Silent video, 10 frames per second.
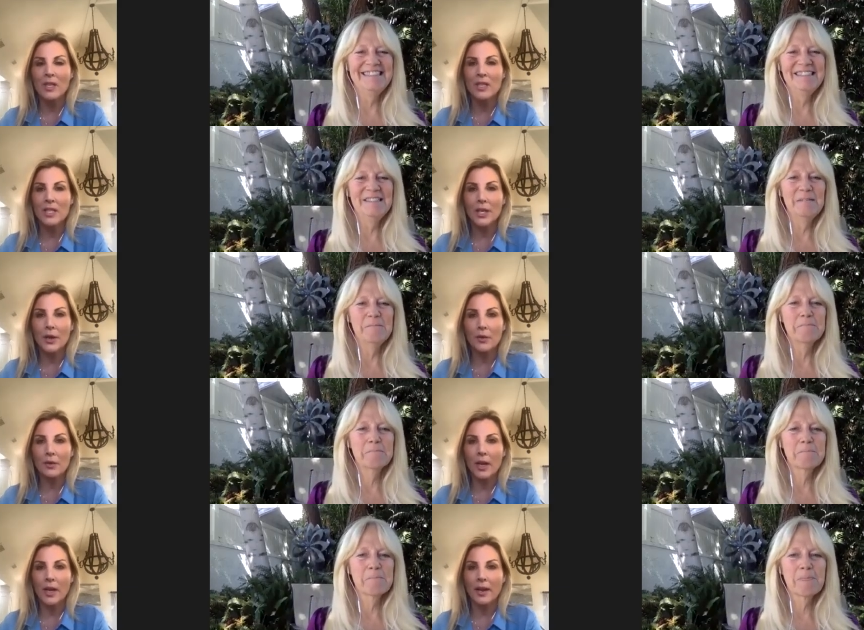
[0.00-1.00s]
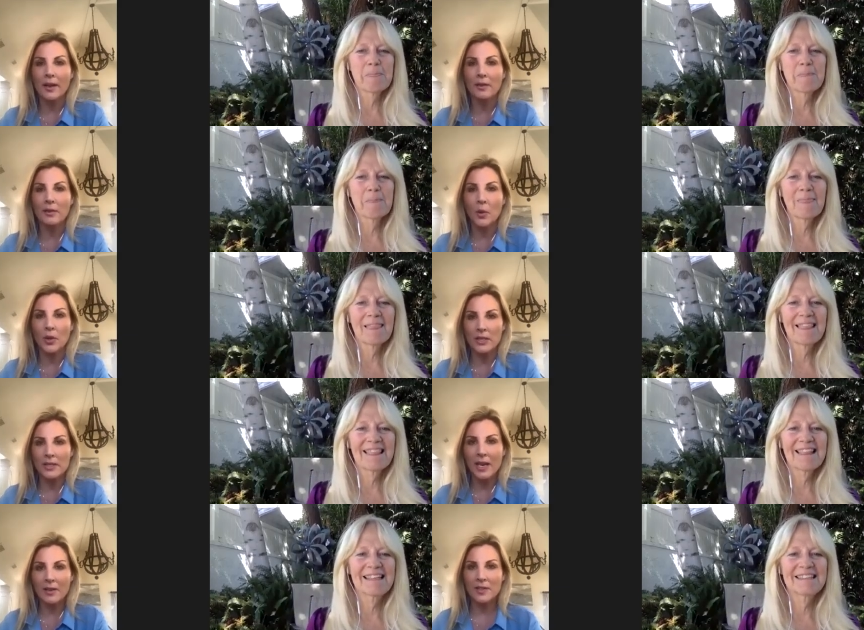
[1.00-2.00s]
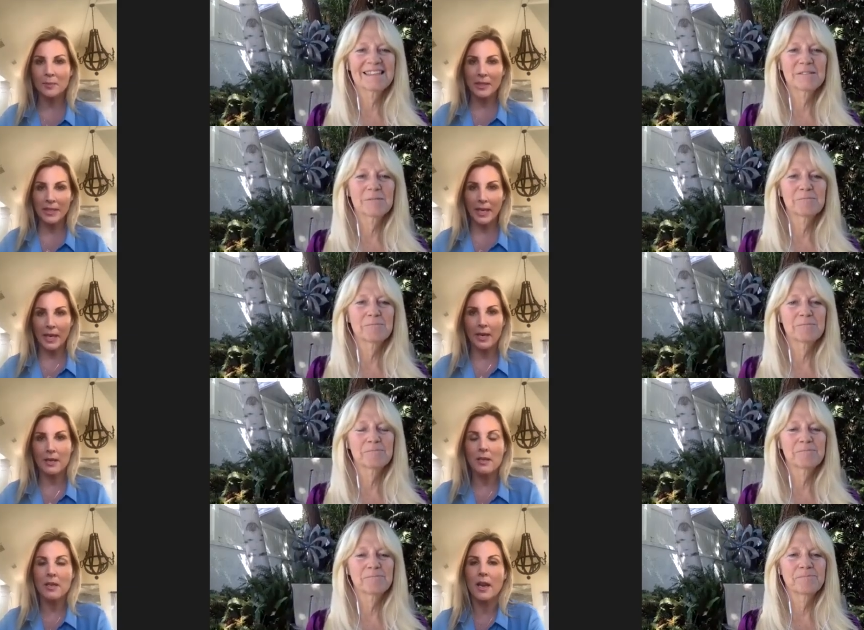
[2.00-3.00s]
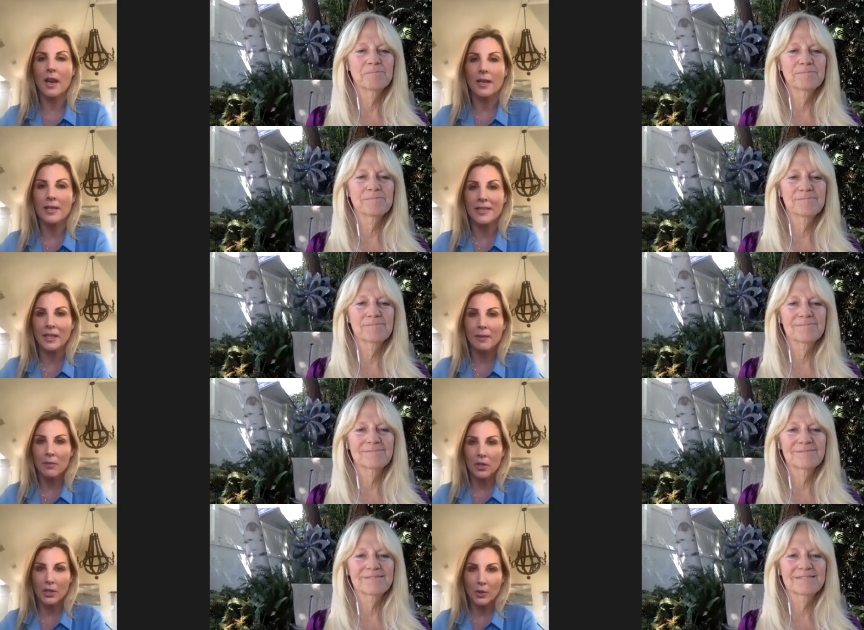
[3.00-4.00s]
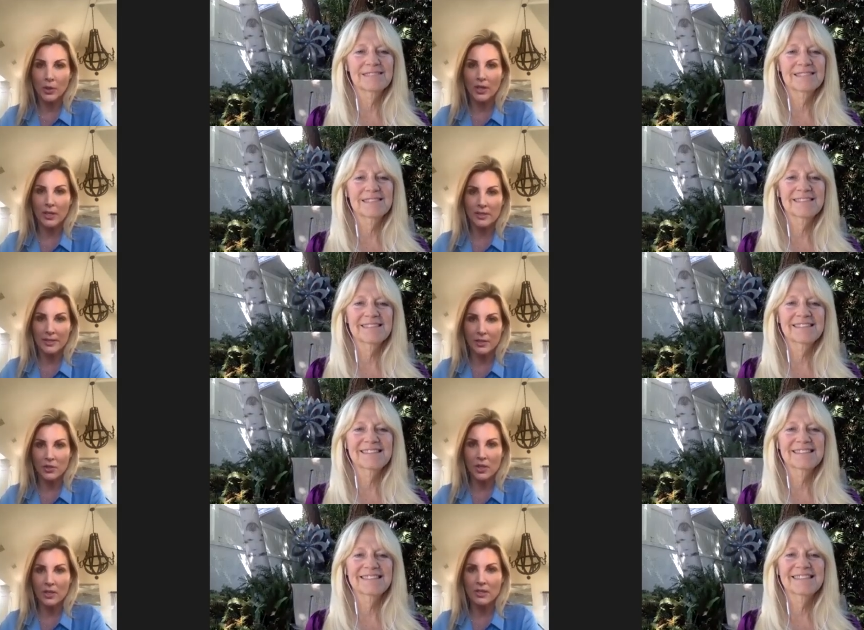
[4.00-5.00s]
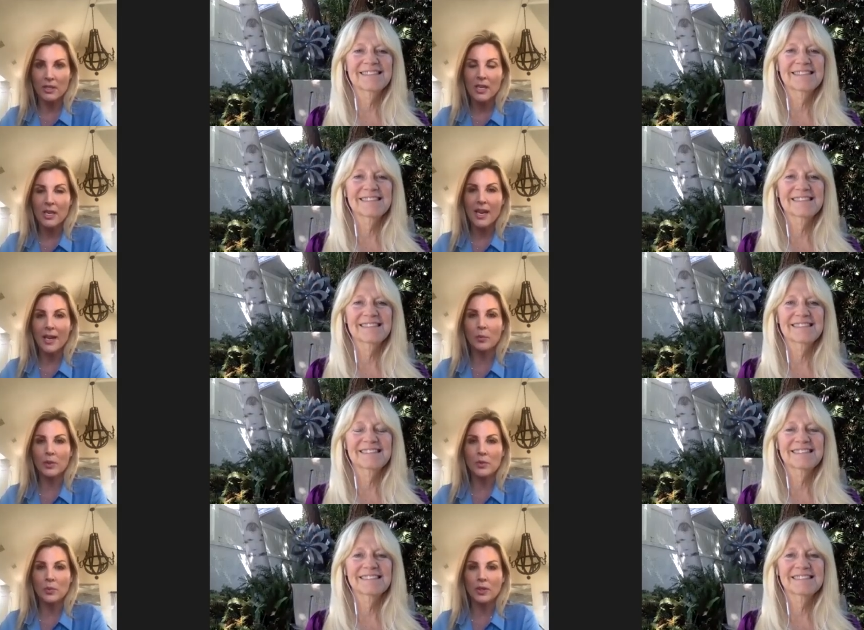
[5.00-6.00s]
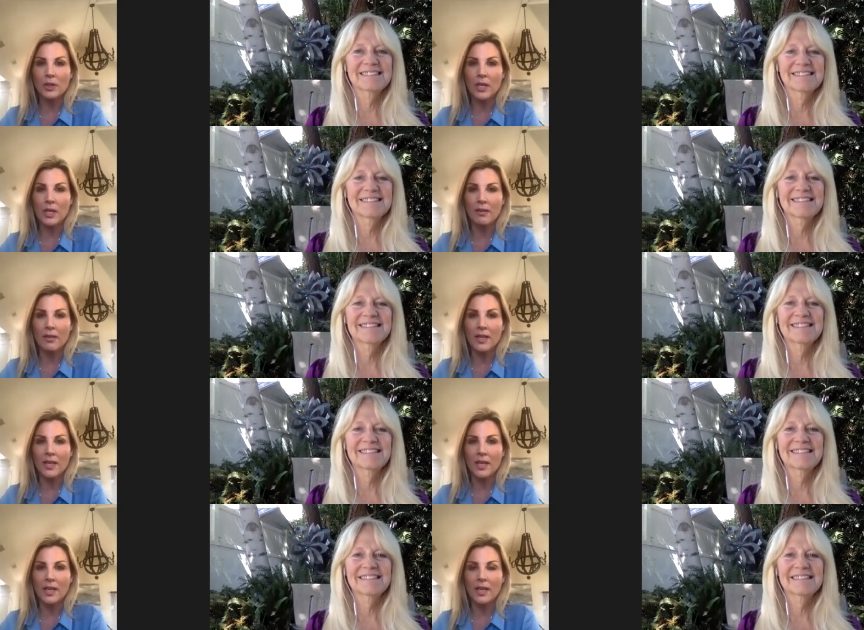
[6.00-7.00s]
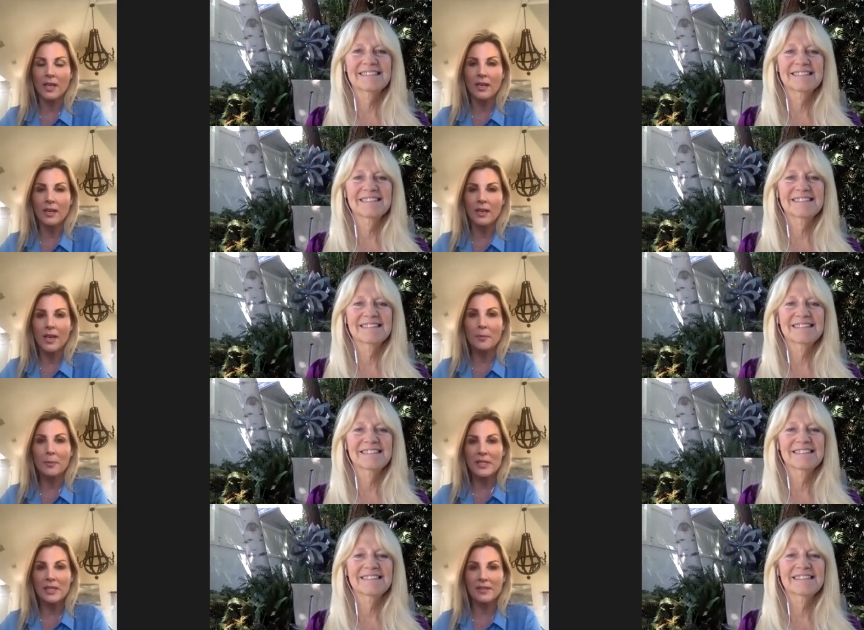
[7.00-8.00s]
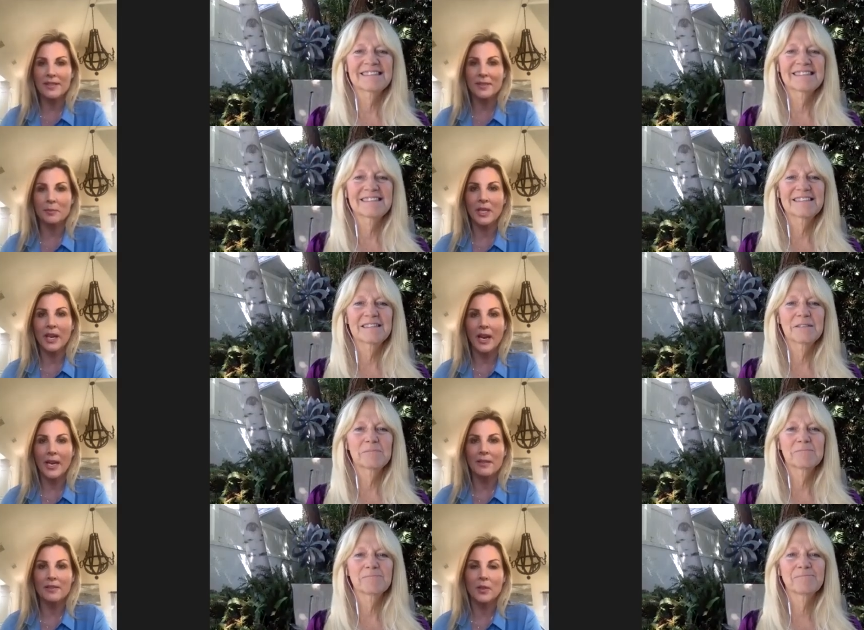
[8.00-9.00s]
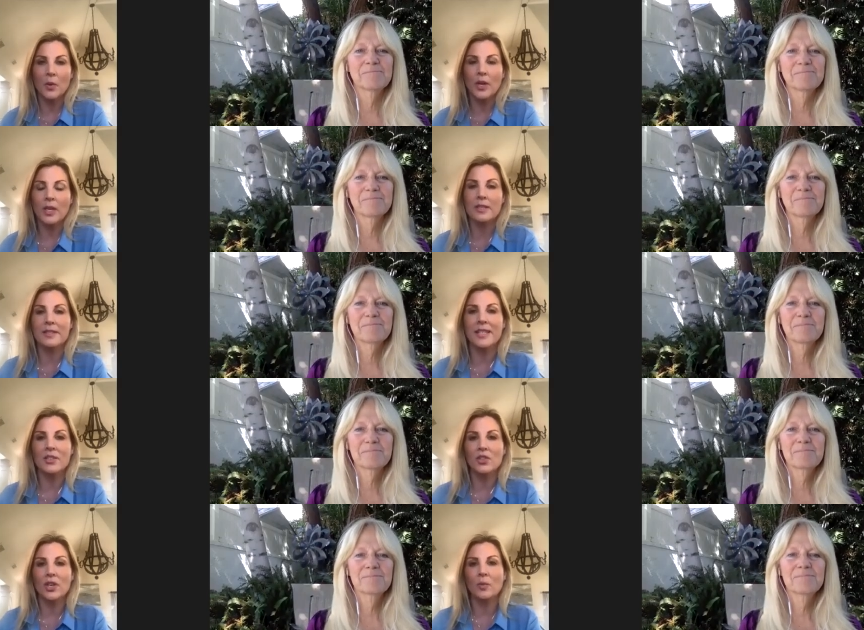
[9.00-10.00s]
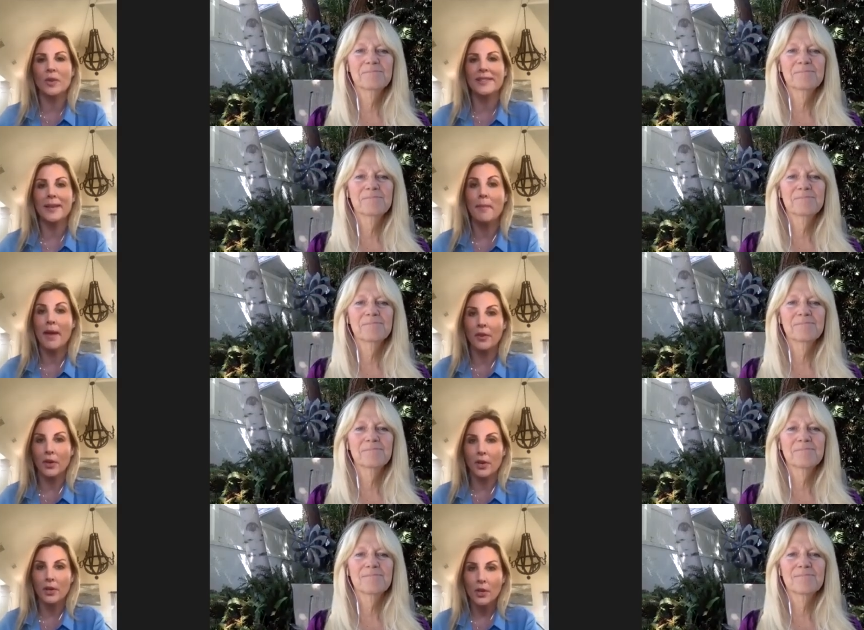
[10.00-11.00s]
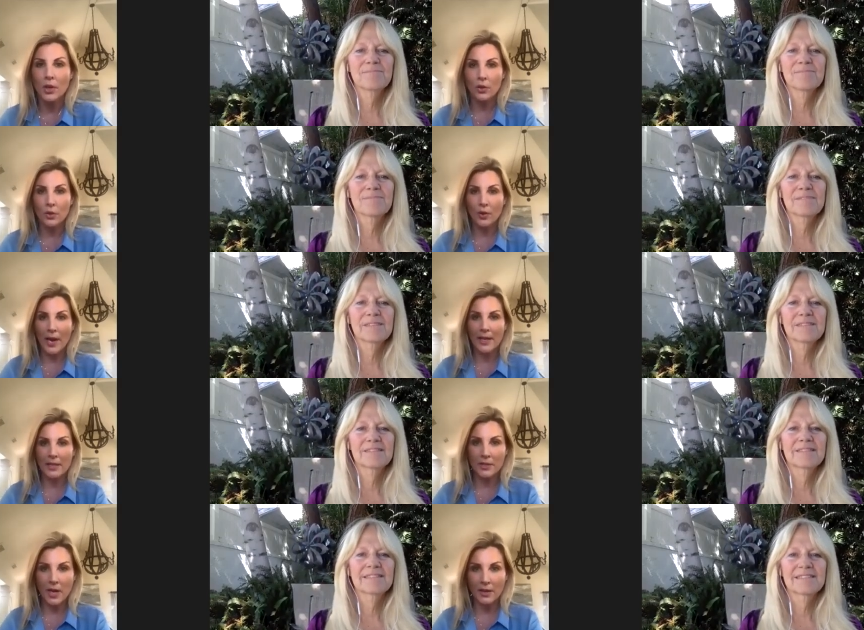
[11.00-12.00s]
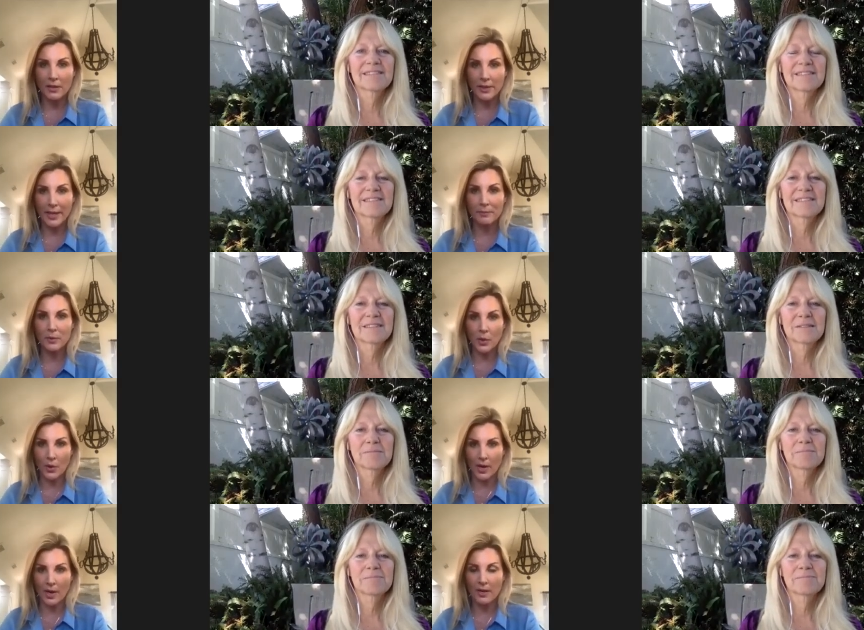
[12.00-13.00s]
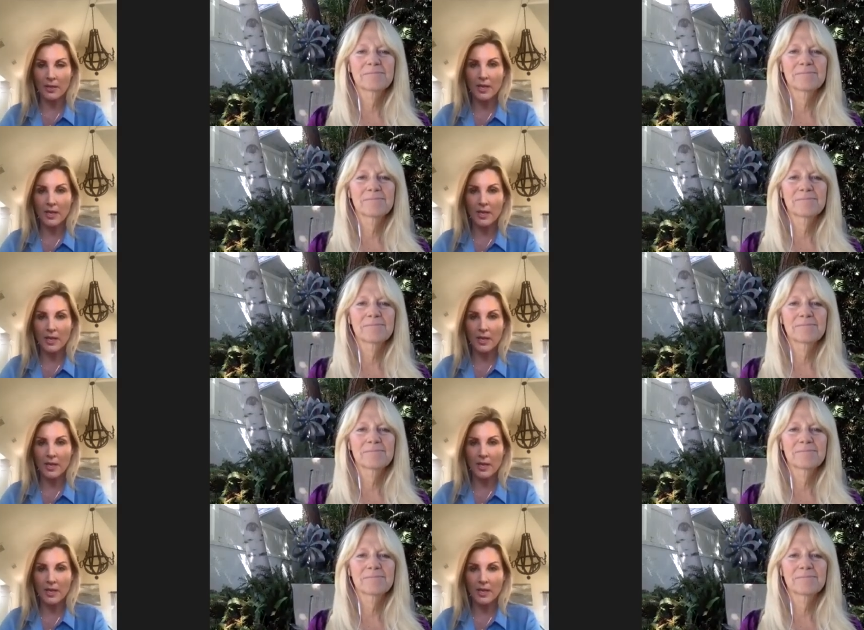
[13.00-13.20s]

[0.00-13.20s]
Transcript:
Speaker 1: you know, uh, Laura's House began as a community organization and was really the impetus behind the organization was a mother who had a daughter named Laura